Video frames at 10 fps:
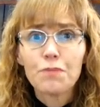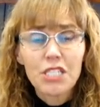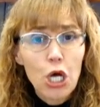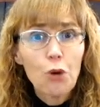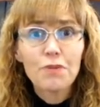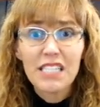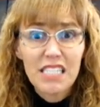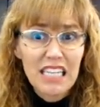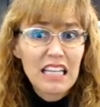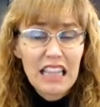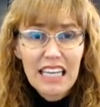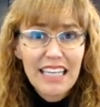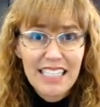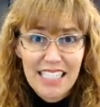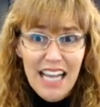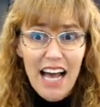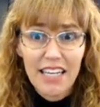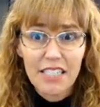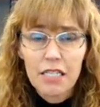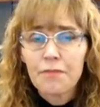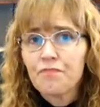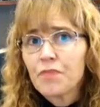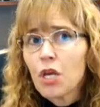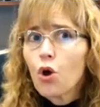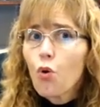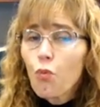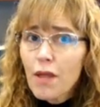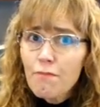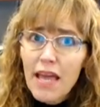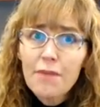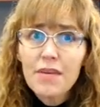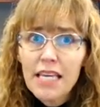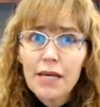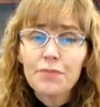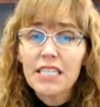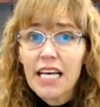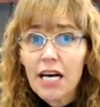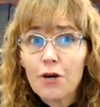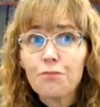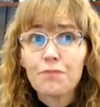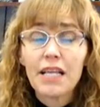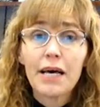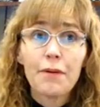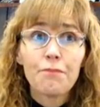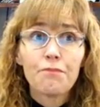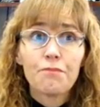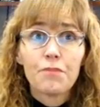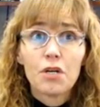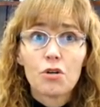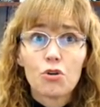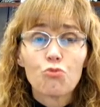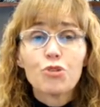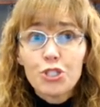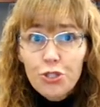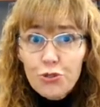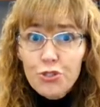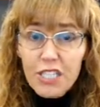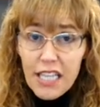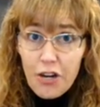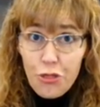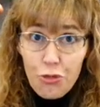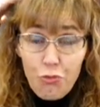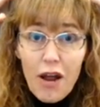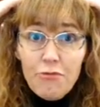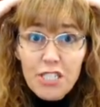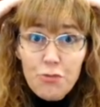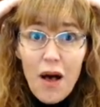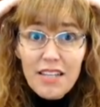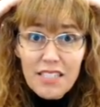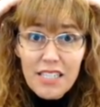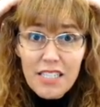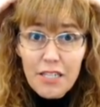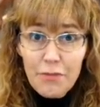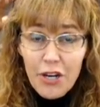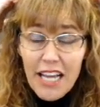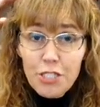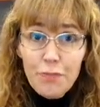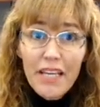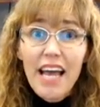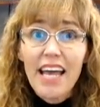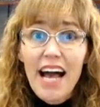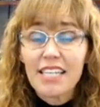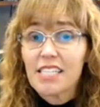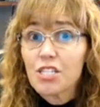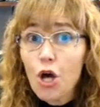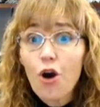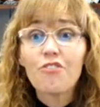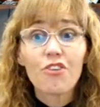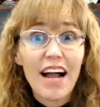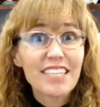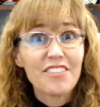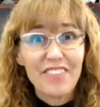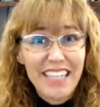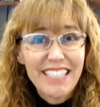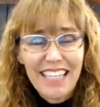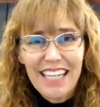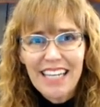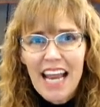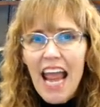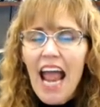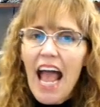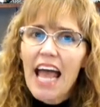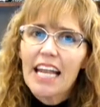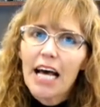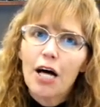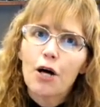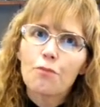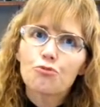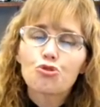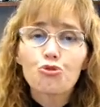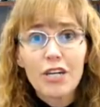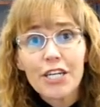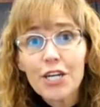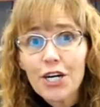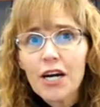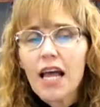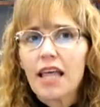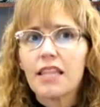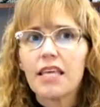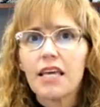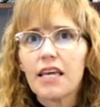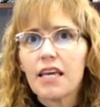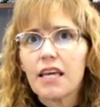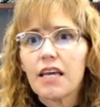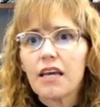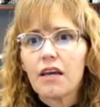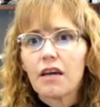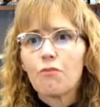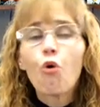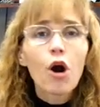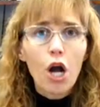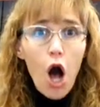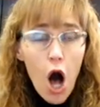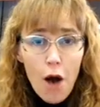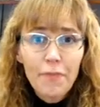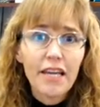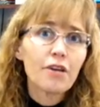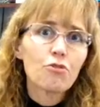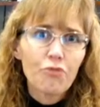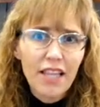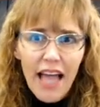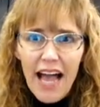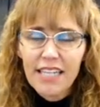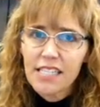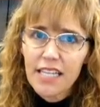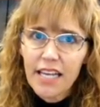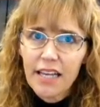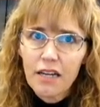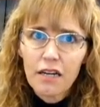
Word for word: hopeless thinking styles, we may be able to help them reduce their threat response system, their H P A axis overactivation, and help trigger the more calming, relaxing,